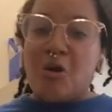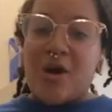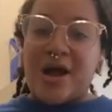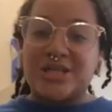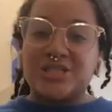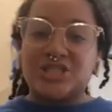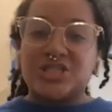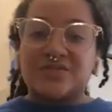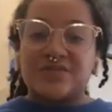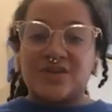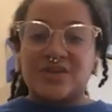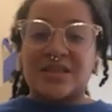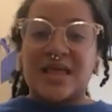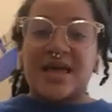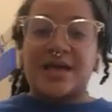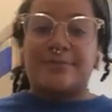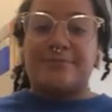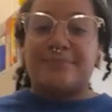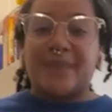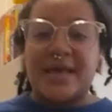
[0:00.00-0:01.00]
I just feel
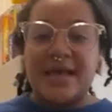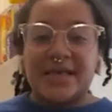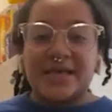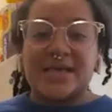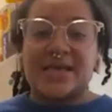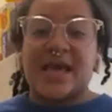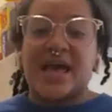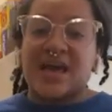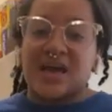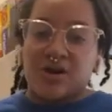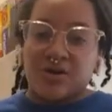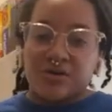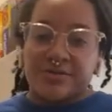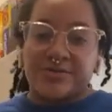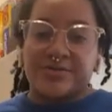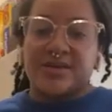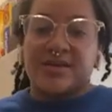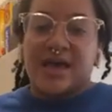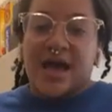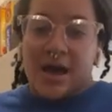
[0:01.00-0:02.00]
like making
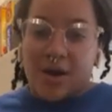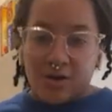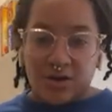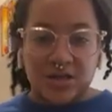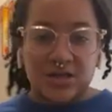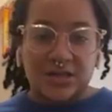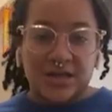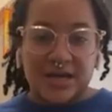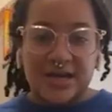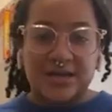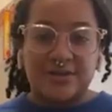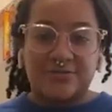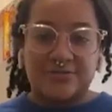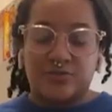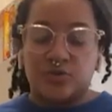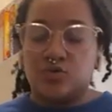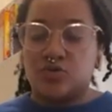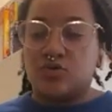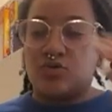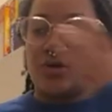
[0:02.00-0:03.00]
healthy alkaline
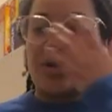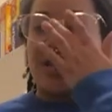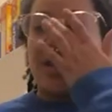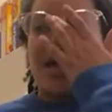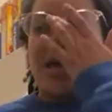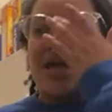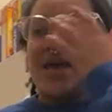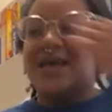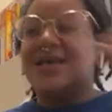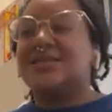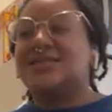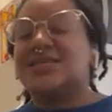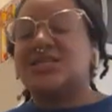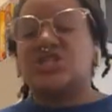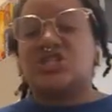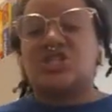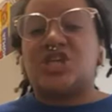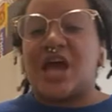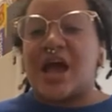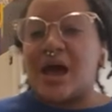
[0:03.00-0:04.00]
food is a
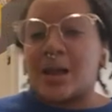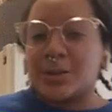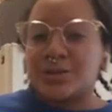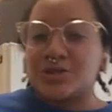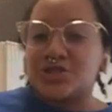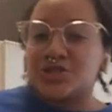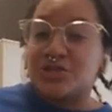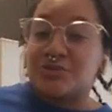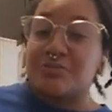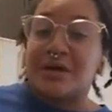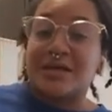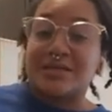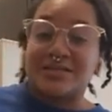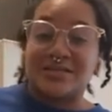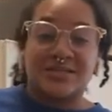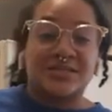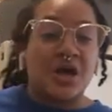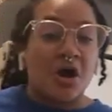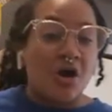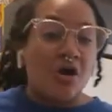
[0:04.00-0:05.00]
challenge to
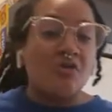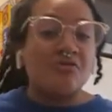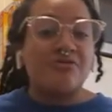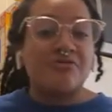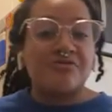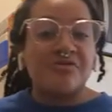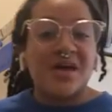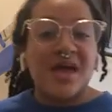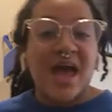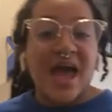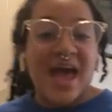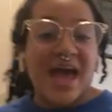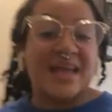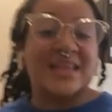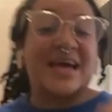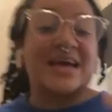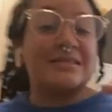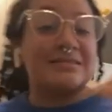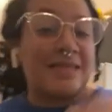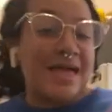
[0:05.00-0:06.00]
myself.
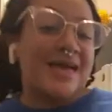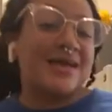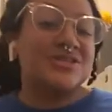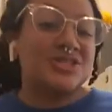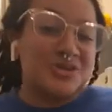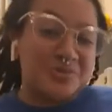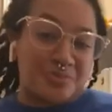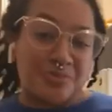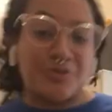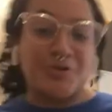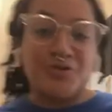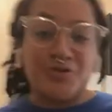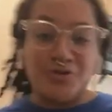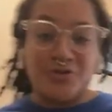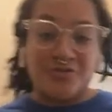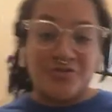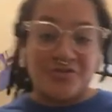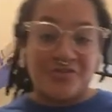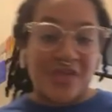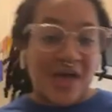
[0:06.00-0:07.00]
And I like to
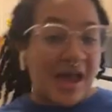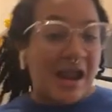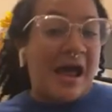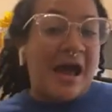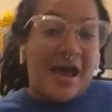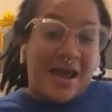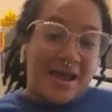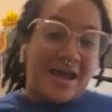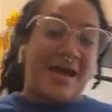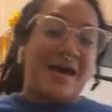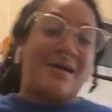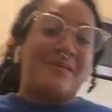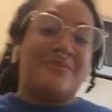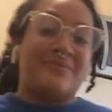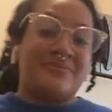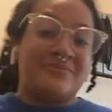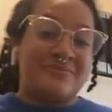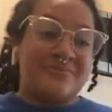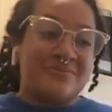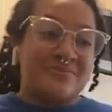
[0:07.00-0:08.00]
prove that I
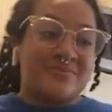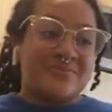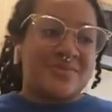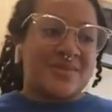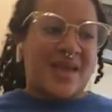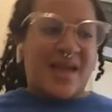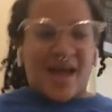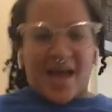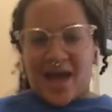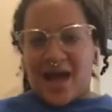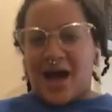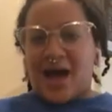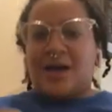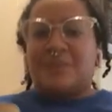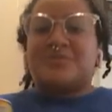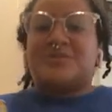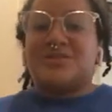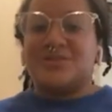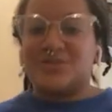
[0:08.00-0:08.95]
am up to